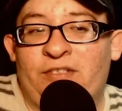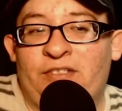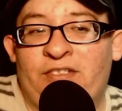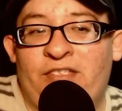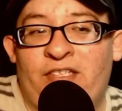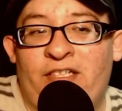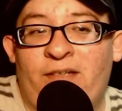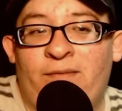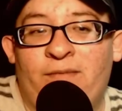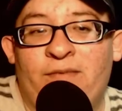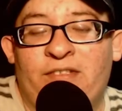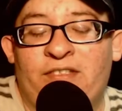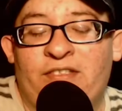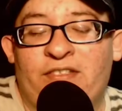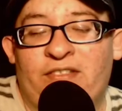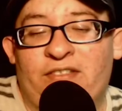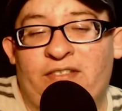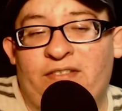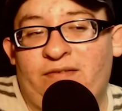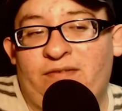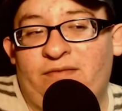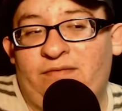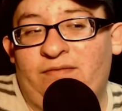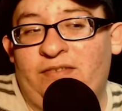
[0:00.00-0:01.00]
Shazam
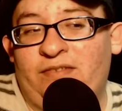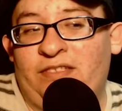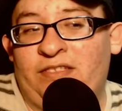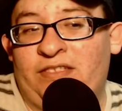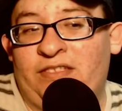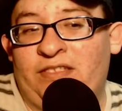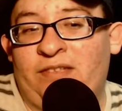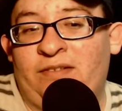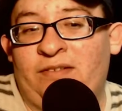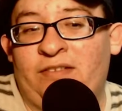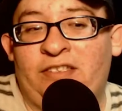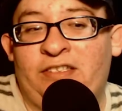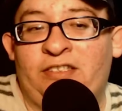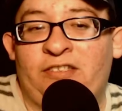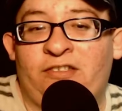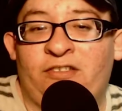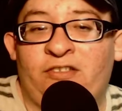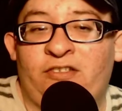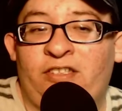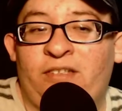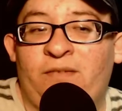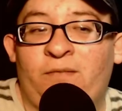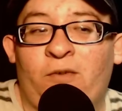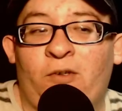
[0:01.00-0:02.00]
is is something you're
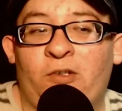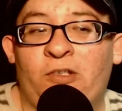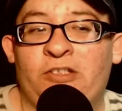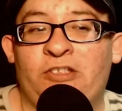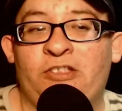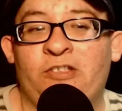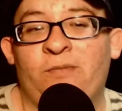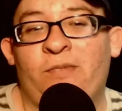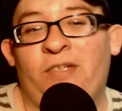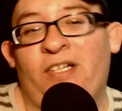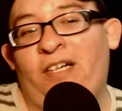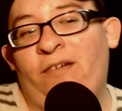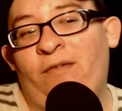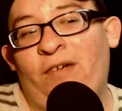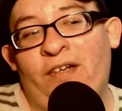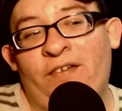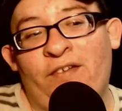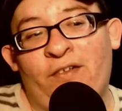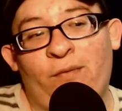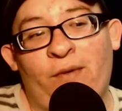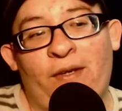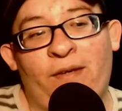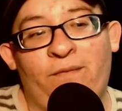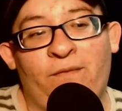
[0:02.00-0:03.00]
looking forward to, but I
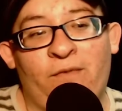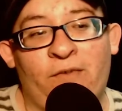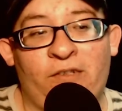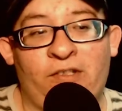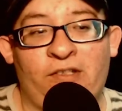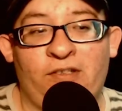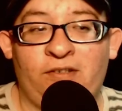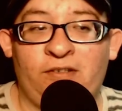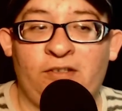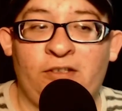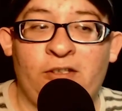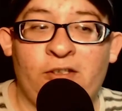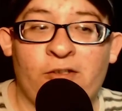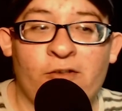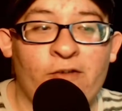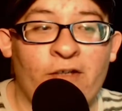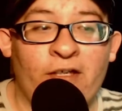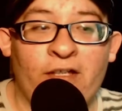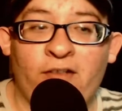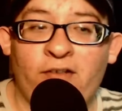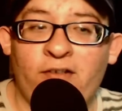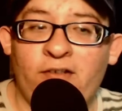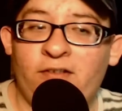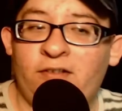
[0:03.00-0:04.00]
rather wait for a
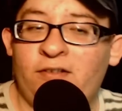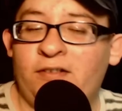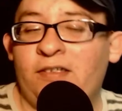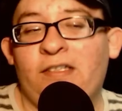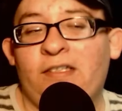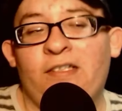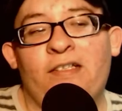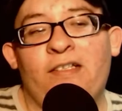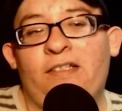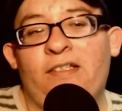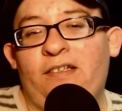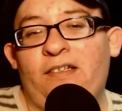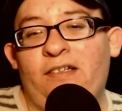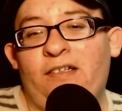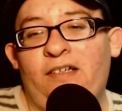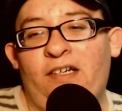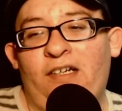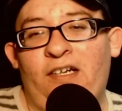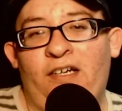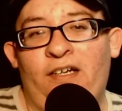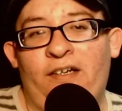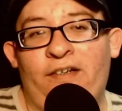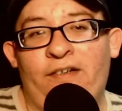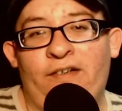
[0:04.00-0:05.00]
trailer.
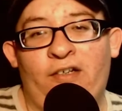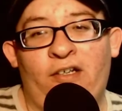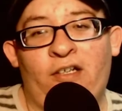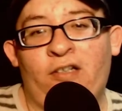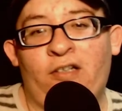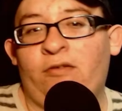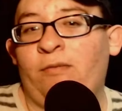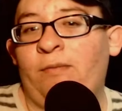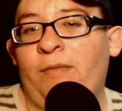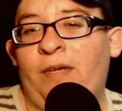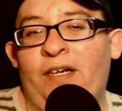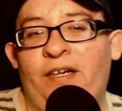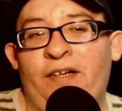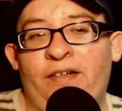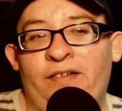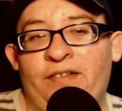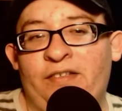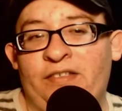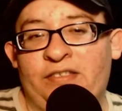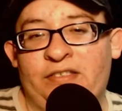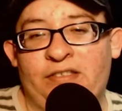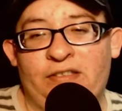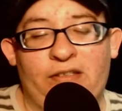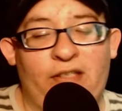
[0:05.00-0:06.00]
And Aquaman,
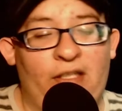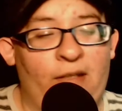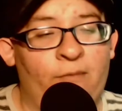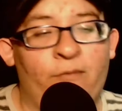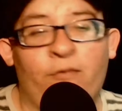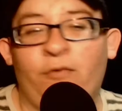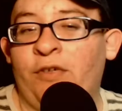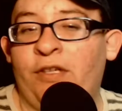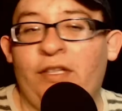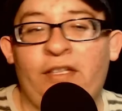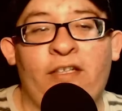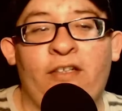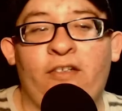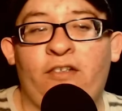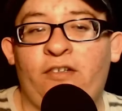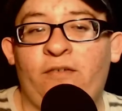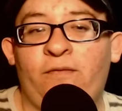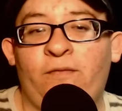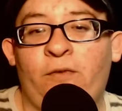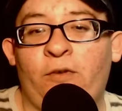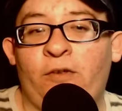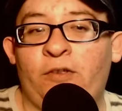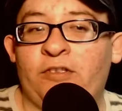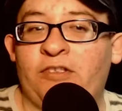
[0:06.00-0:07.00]
it's I'm really
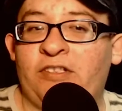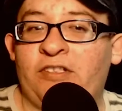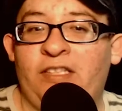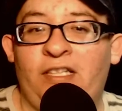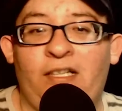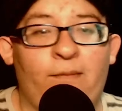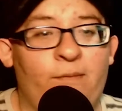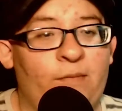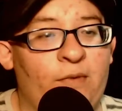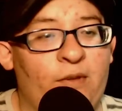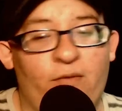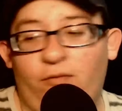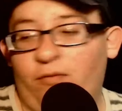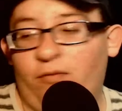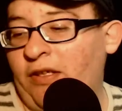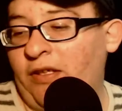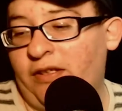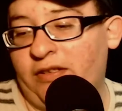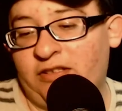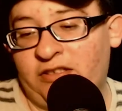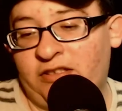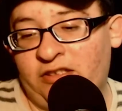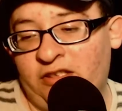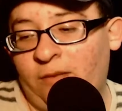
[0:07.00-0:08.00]
looking forward to that. But
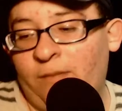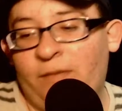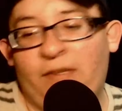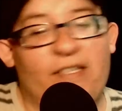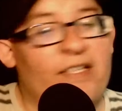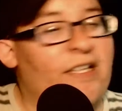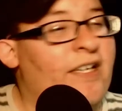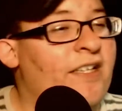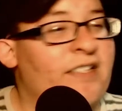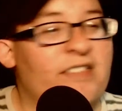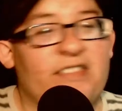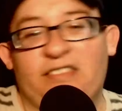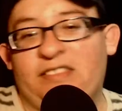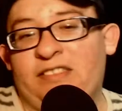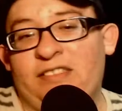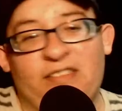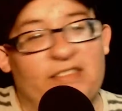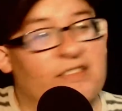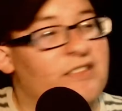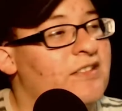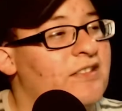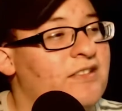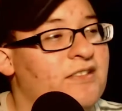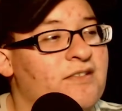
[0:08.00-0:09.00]
what's coming next?
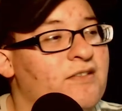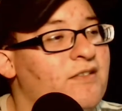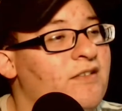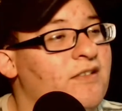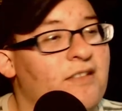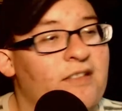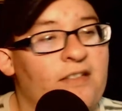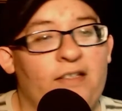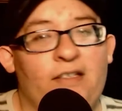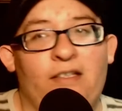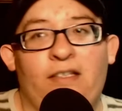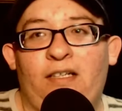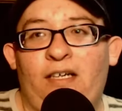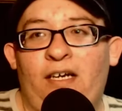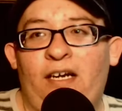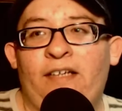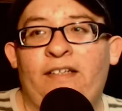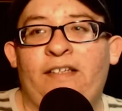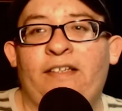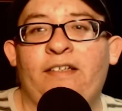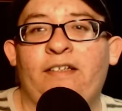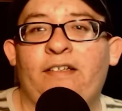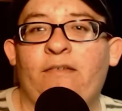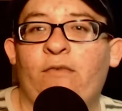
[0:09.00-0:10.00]
It's I
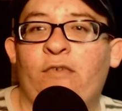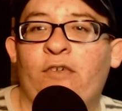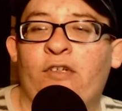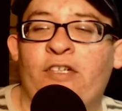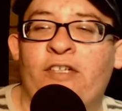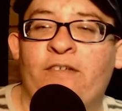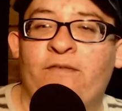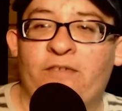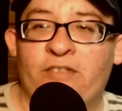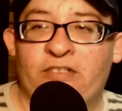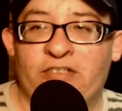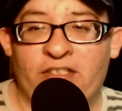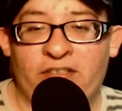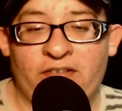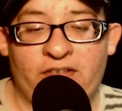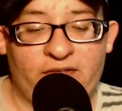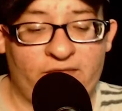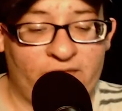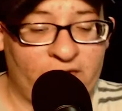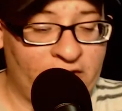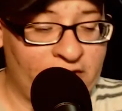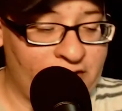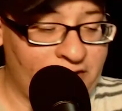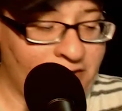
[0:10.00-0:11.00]
think we're in for some
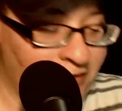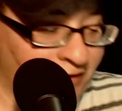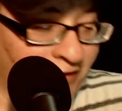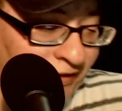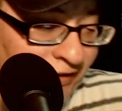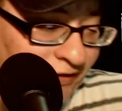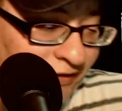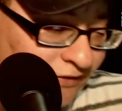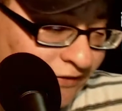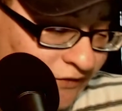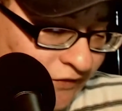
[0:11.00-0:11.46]
for a treat.